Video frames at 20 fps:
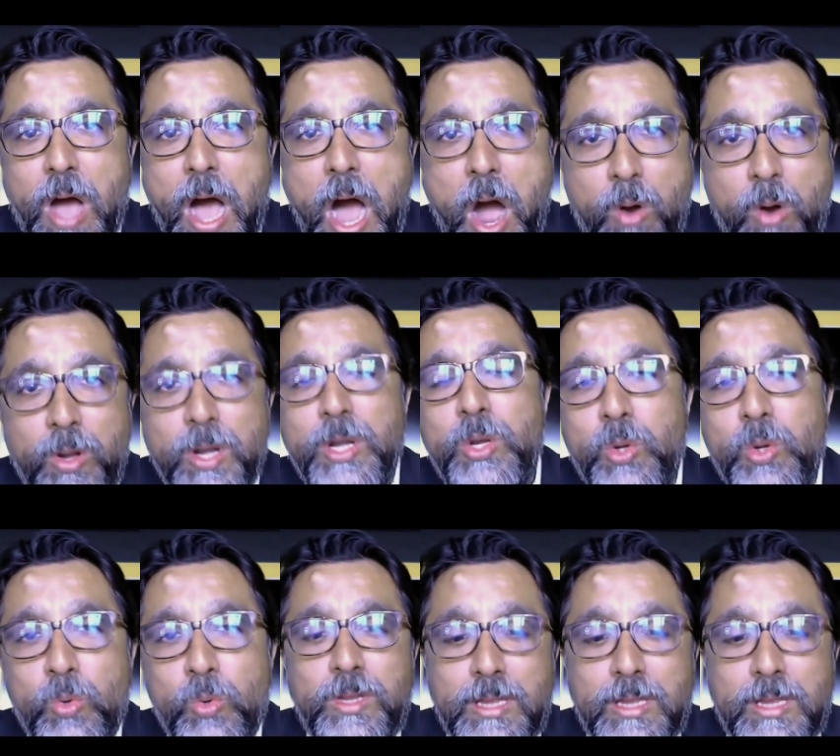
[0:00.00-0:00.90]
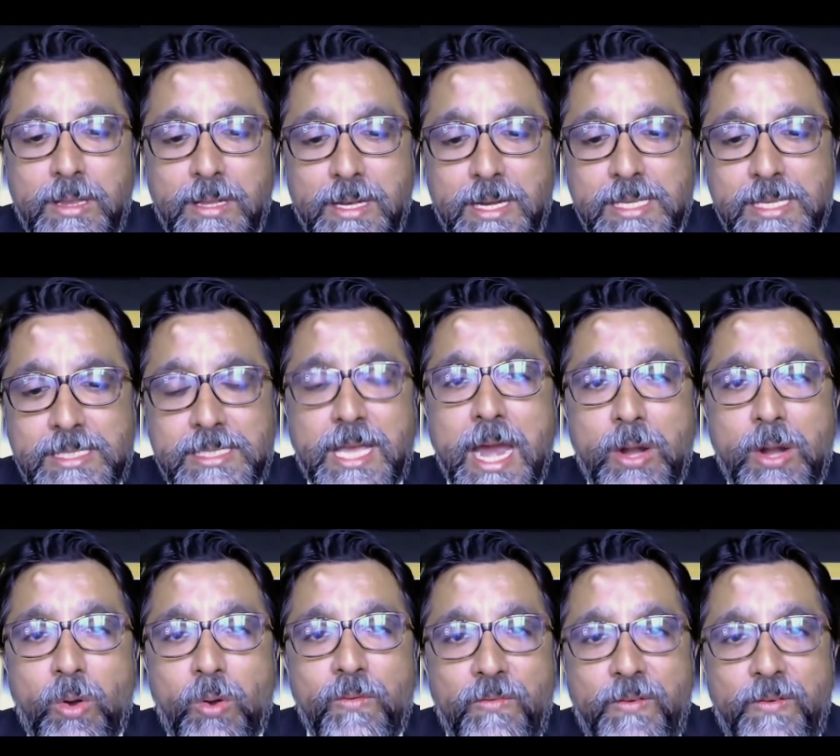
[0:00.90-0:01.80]
how did you decide
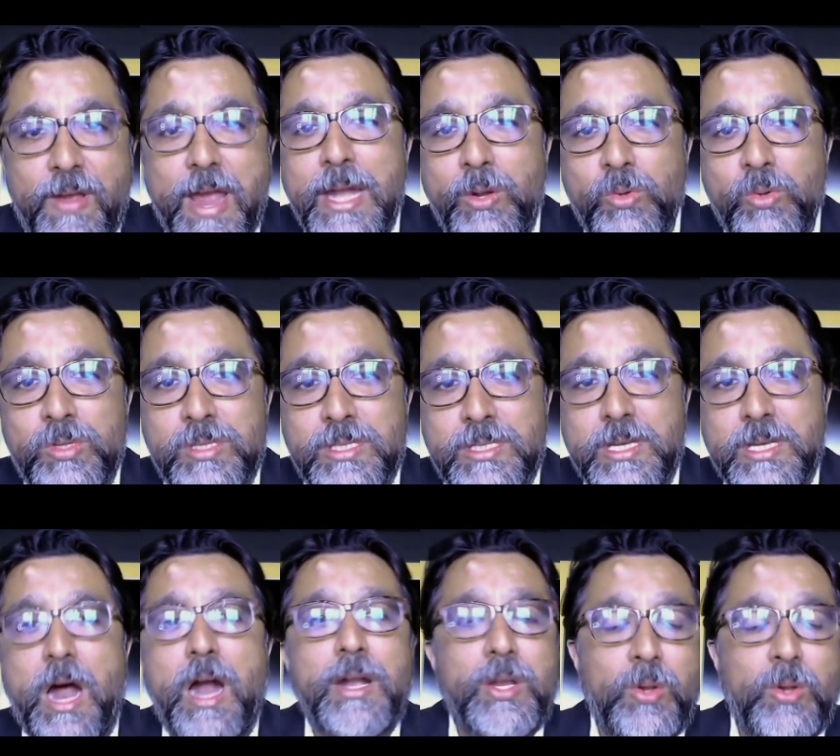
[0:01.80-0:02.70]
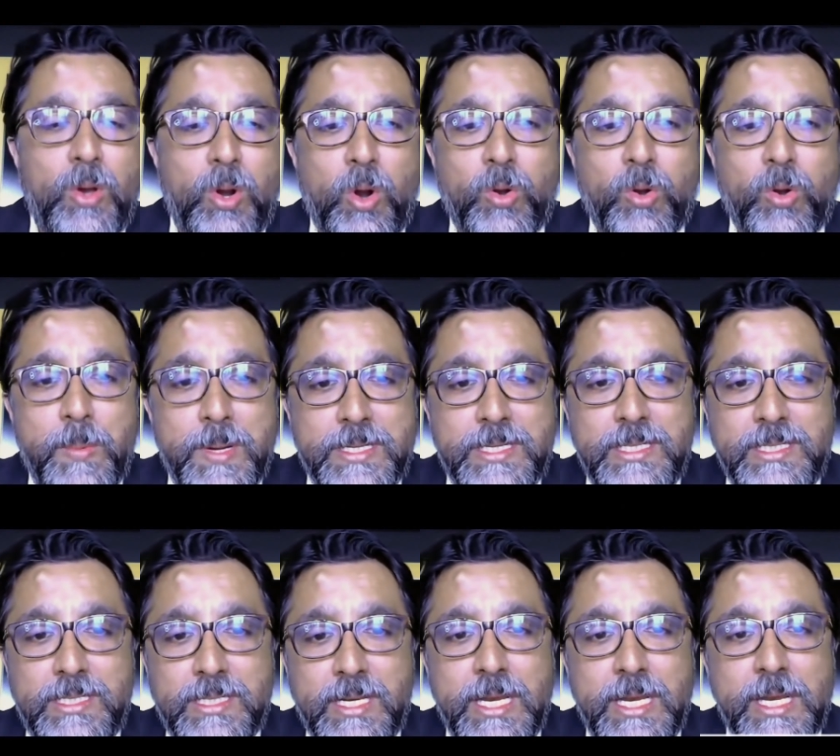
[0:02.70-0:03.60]
on where to start your automation
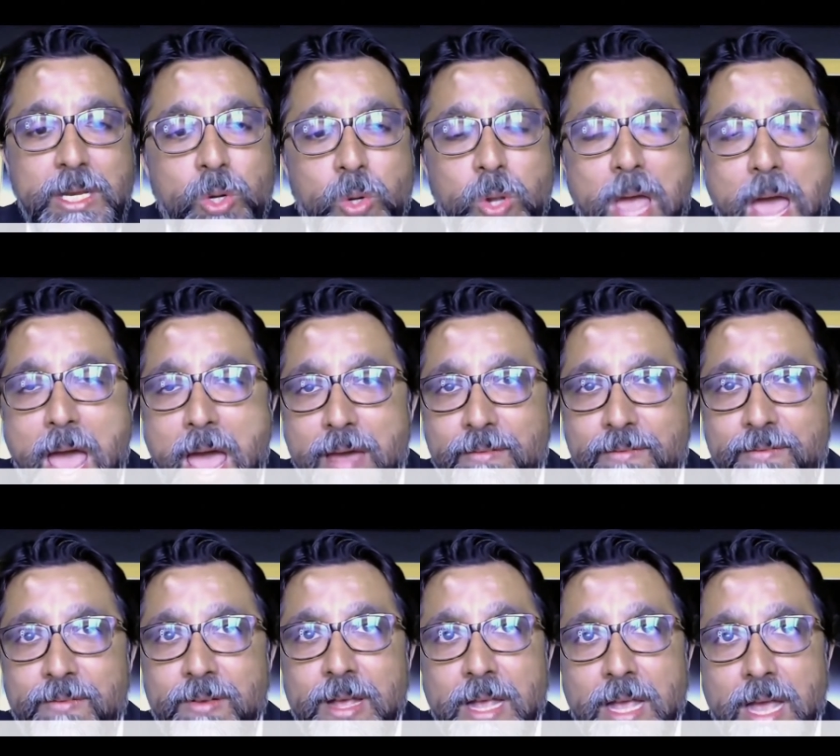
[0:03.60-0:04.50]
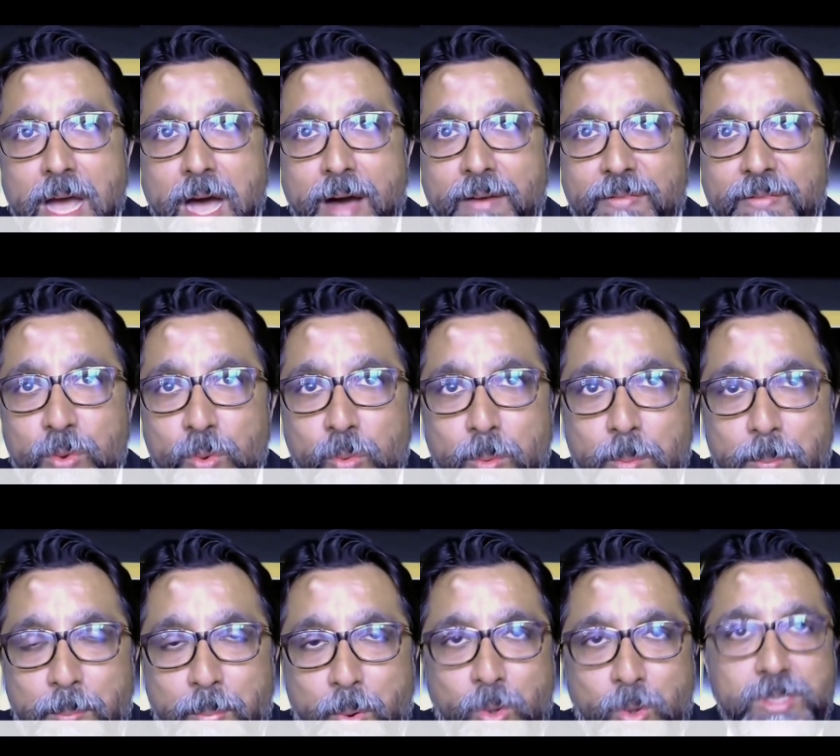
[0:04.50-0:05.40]
journey? Did you have a few
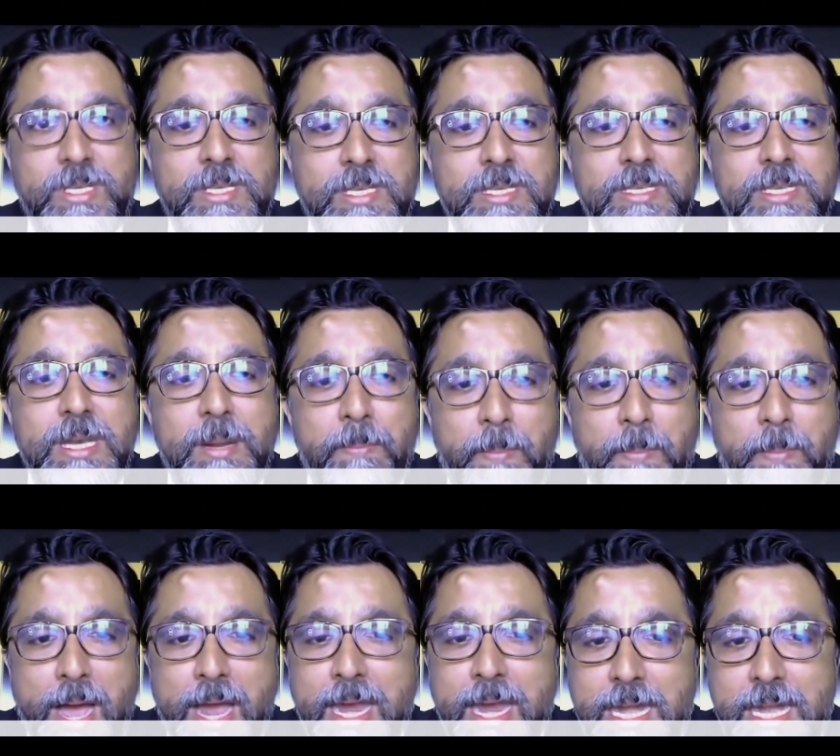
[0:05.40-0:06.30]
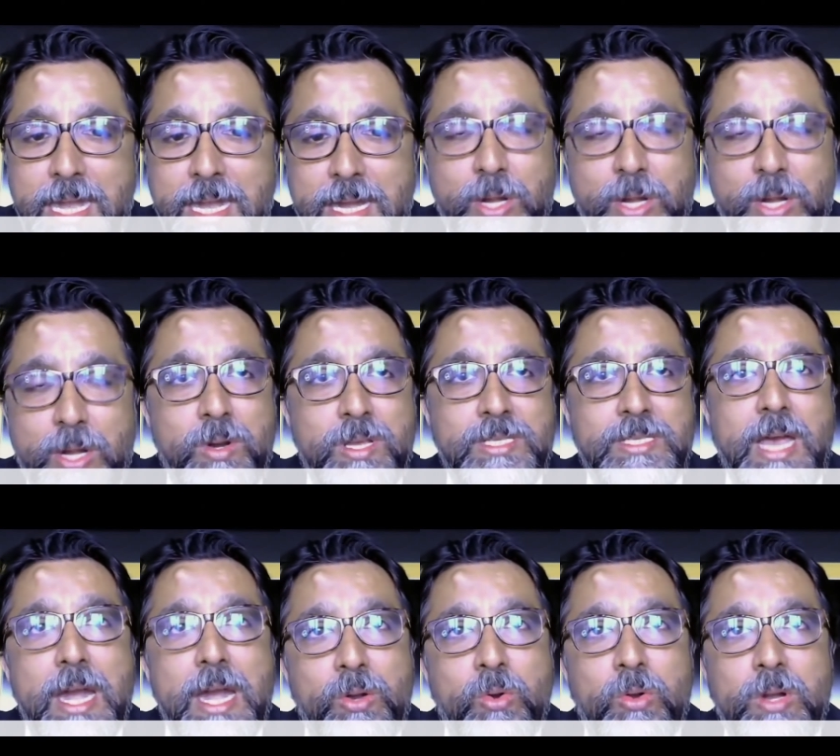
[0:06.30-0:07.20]
processes in mind? Did you
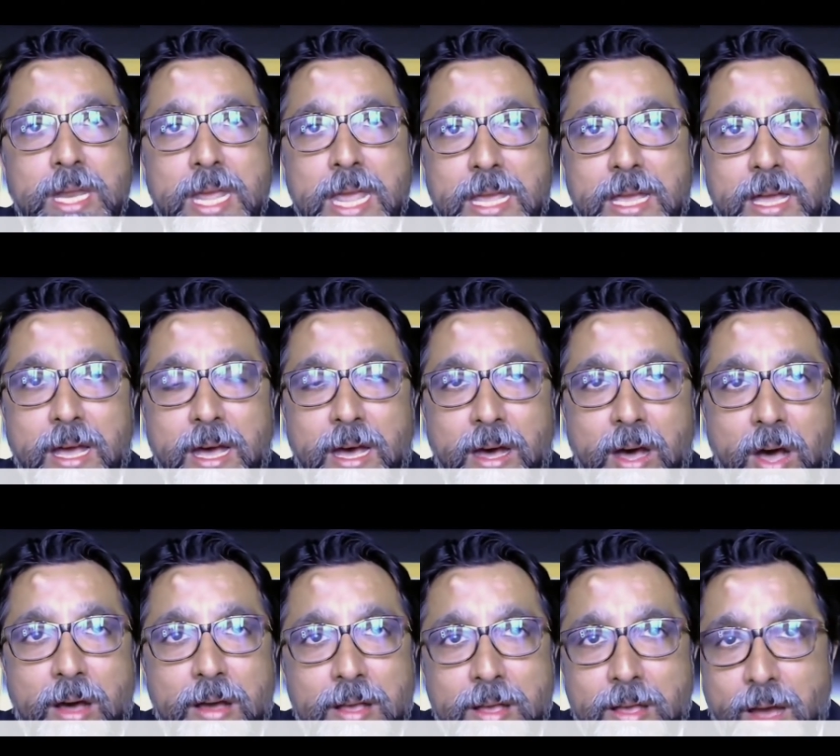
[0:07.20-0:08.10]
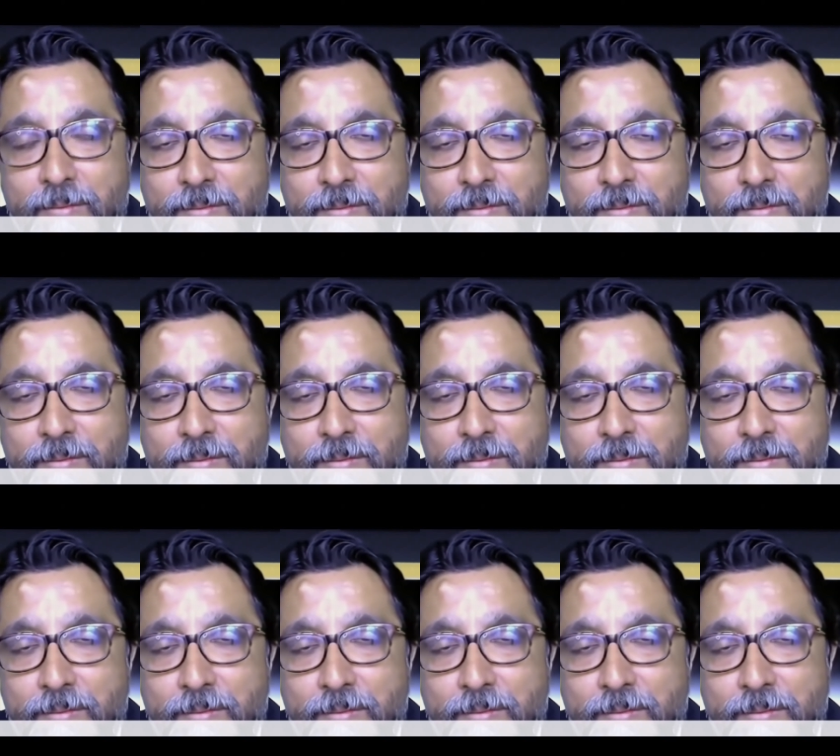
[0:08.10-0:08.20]
decide to take a